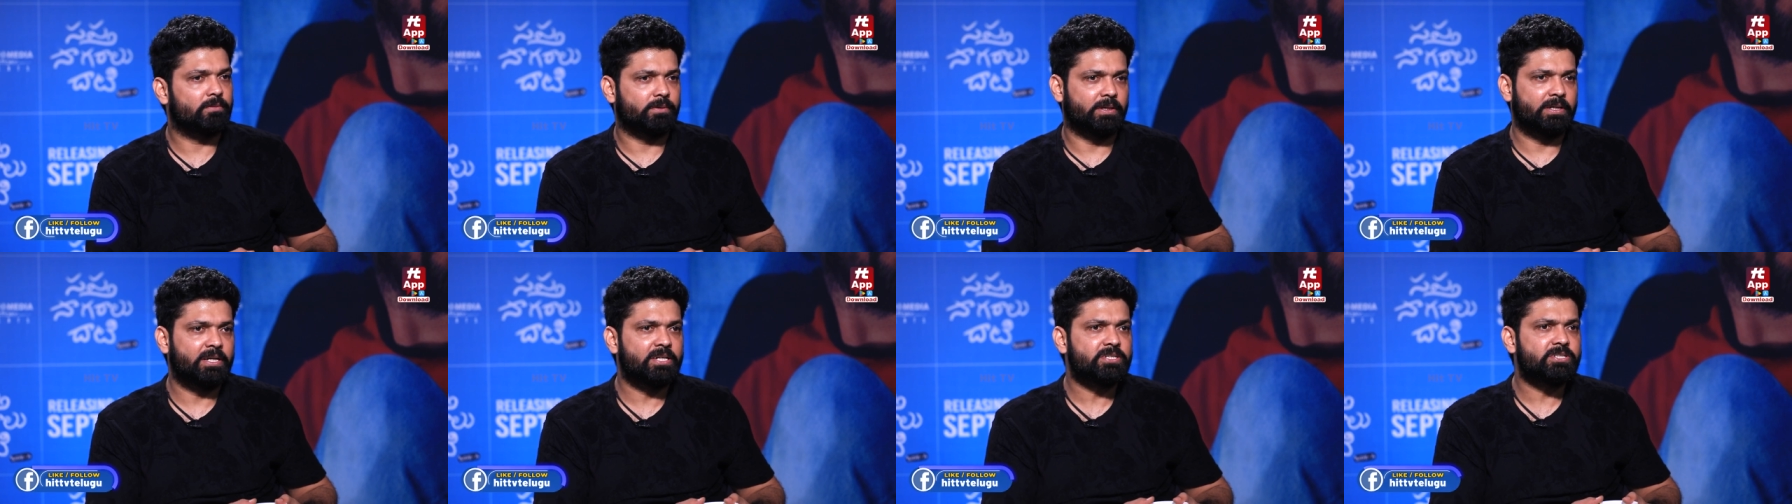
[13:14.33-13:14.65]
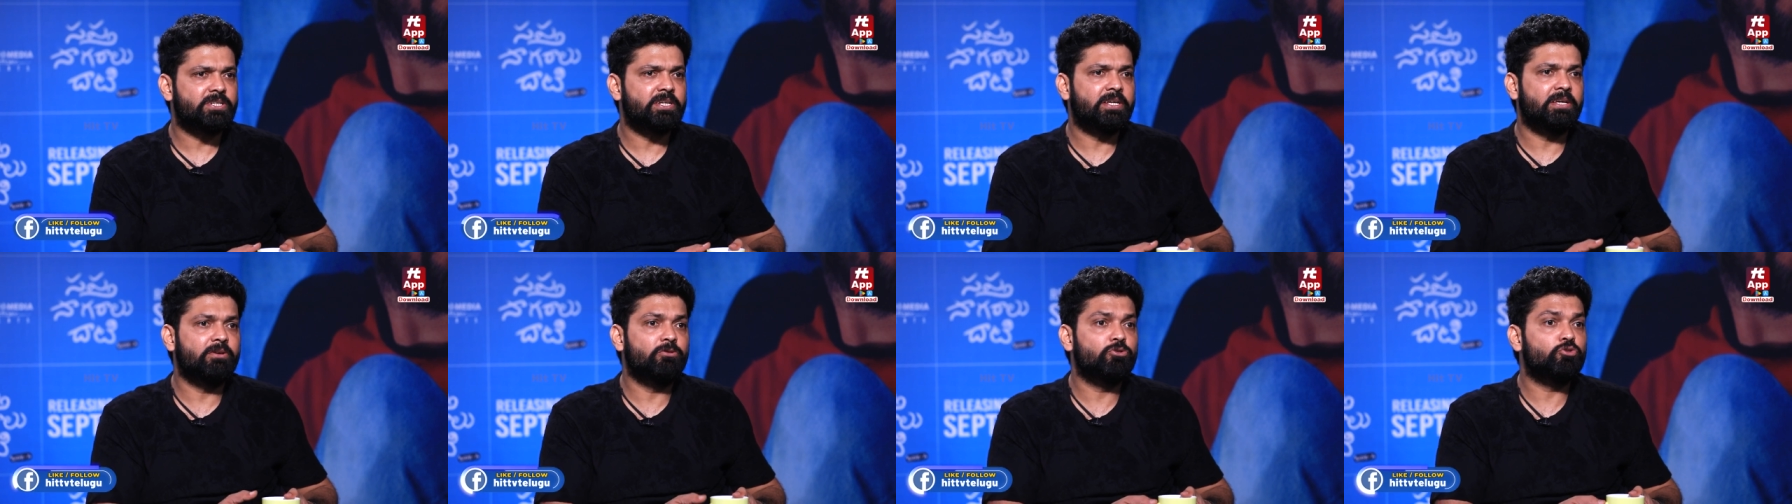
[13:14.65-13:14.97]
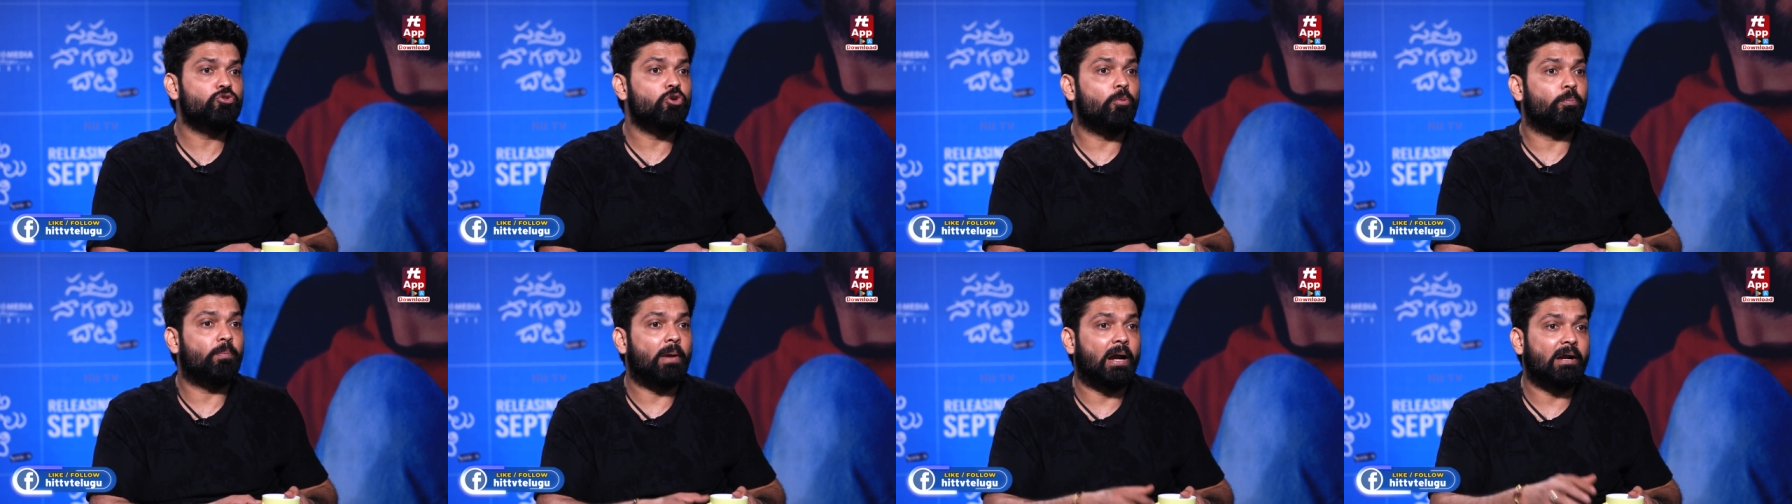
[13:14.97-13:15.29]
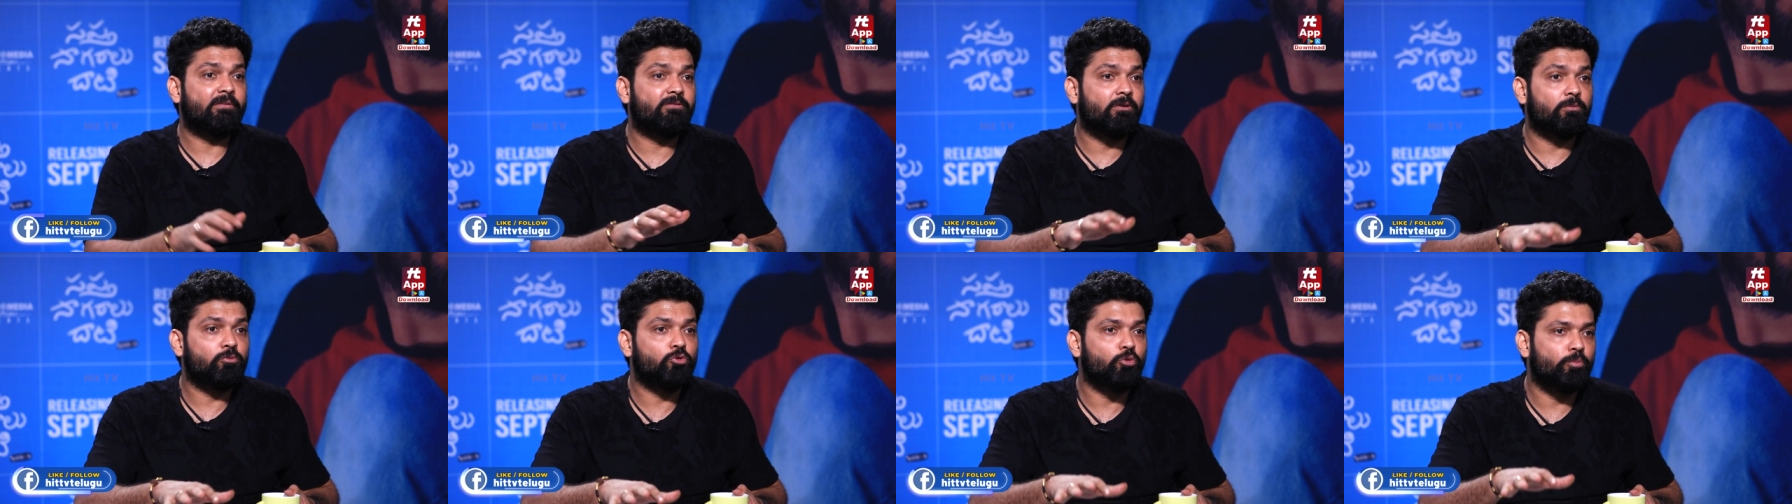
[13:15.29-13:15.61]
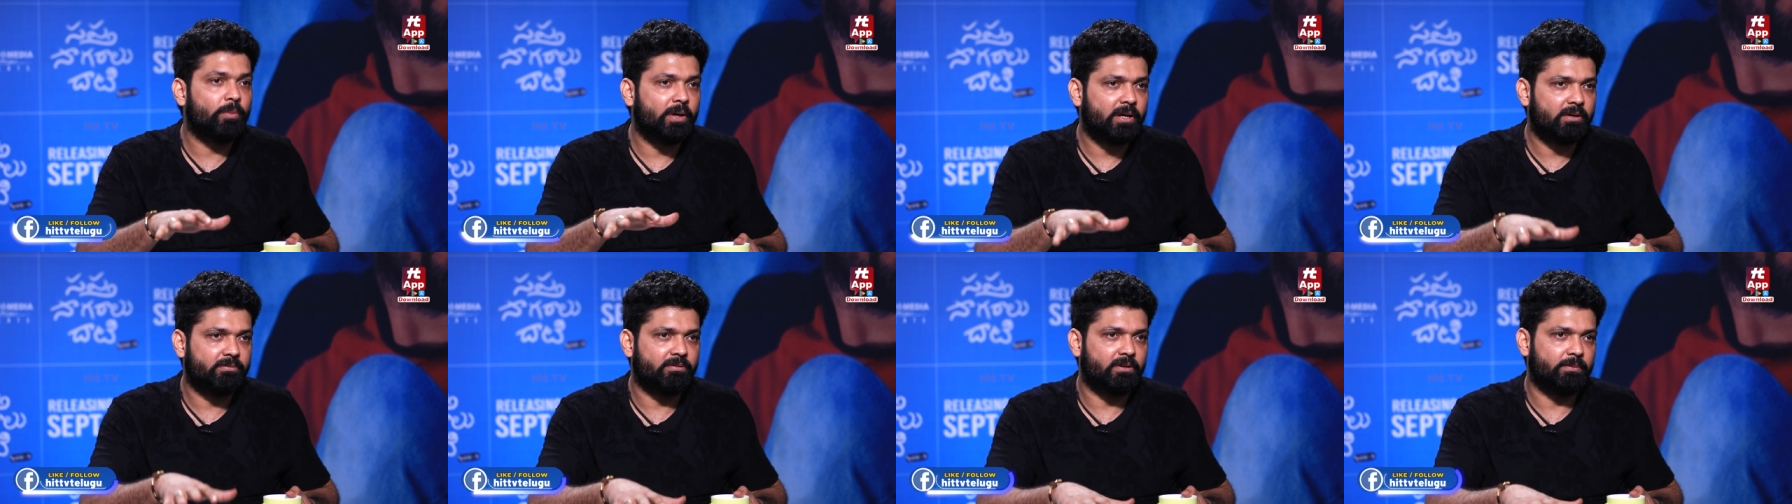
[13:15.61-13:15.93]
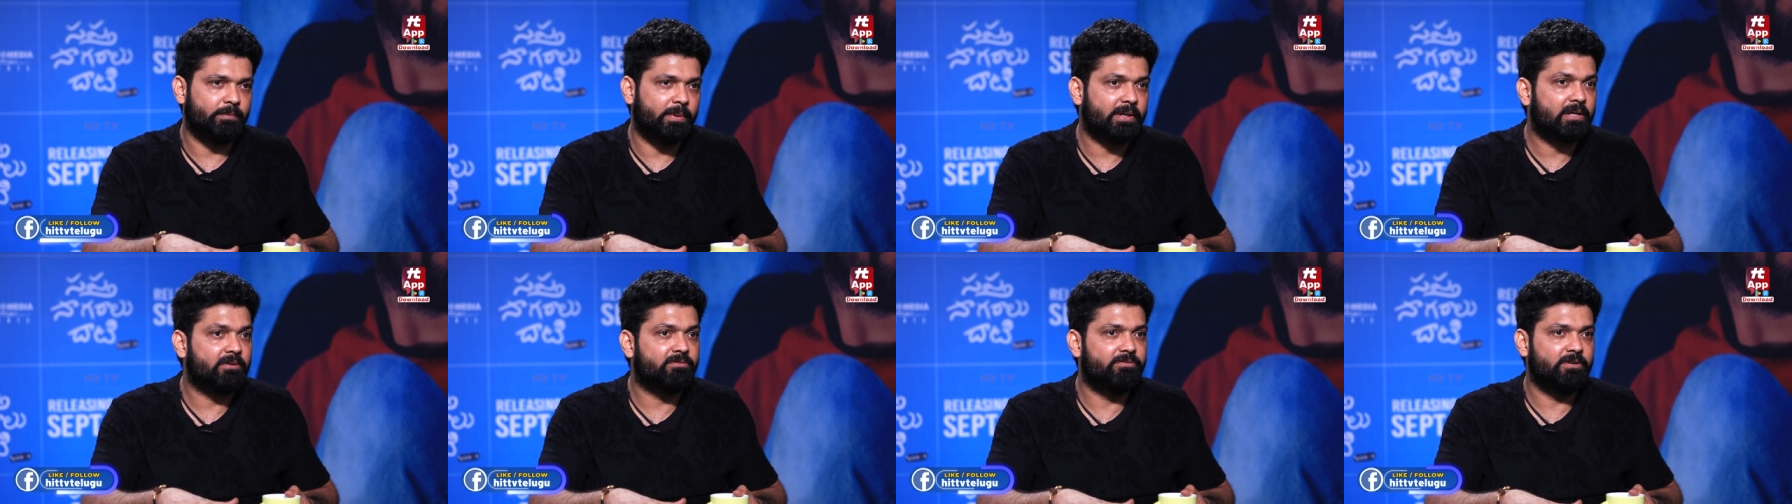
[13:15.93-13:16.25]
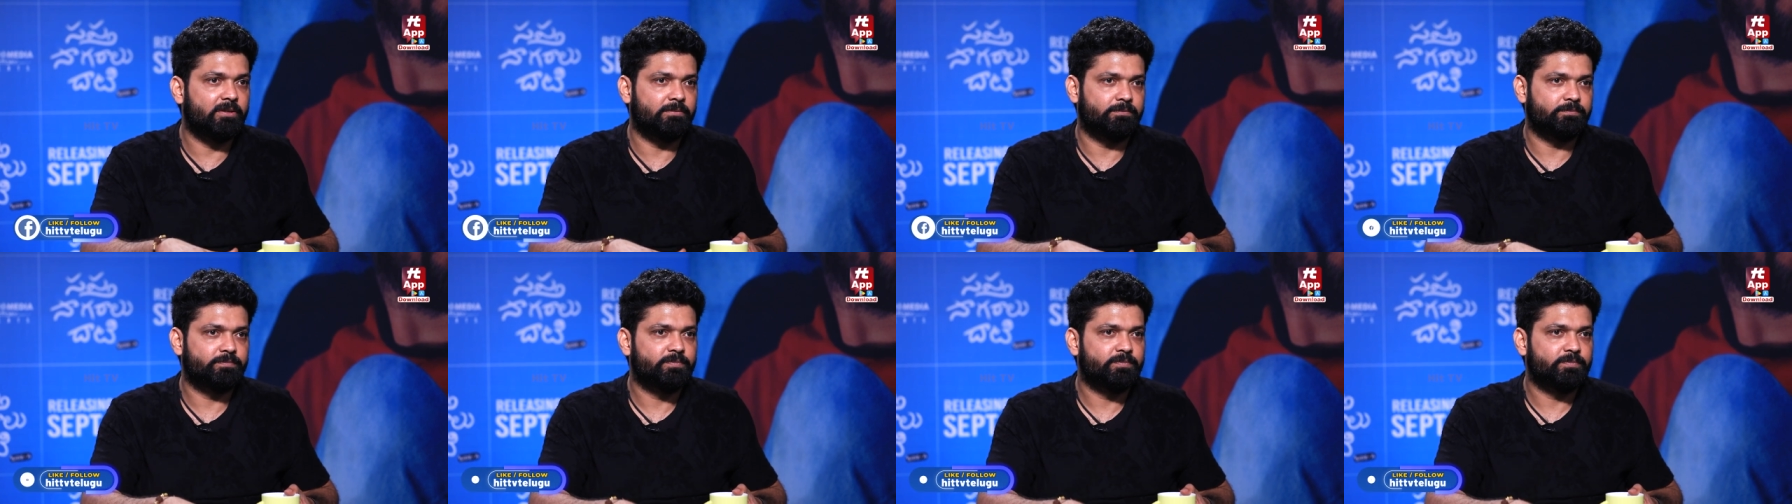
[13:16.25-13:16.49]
Industry gives you a platform to make make a film.